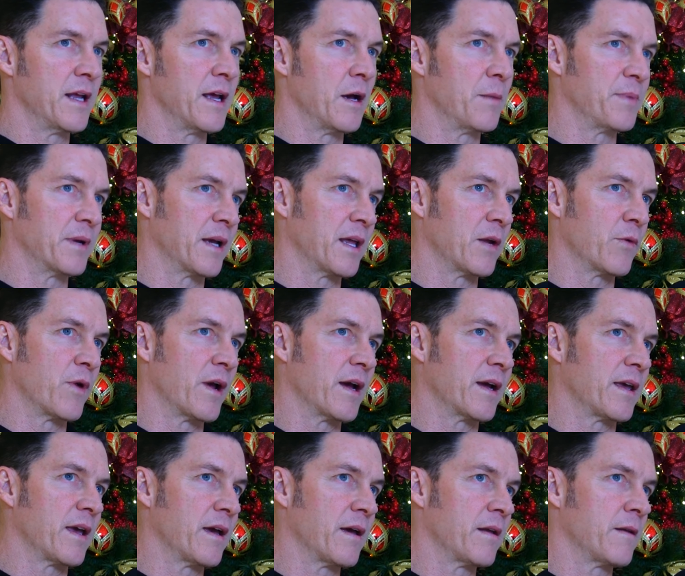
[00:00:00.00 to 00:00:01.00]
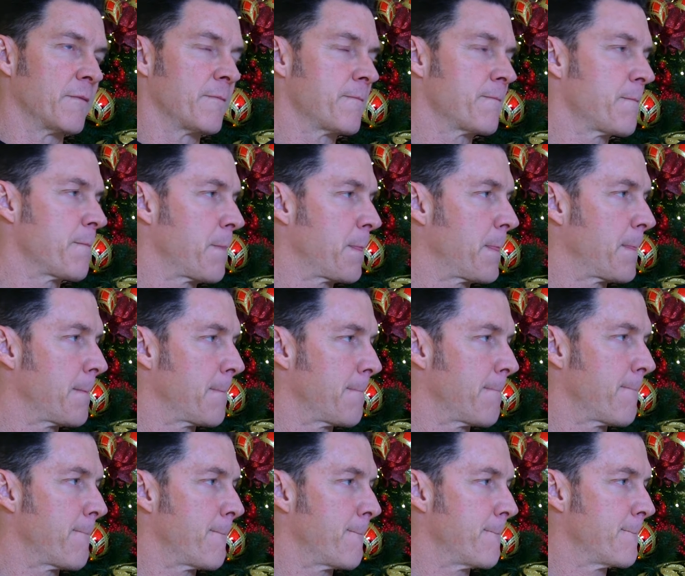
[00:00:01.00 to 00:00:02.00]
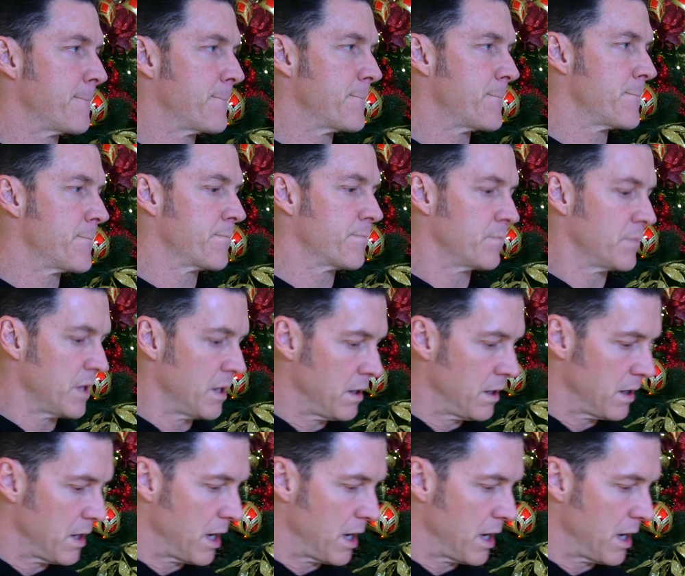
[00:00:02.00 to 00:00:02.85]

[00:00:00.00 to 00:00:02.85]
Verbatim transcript: and helping any way I can. Brady, good luck with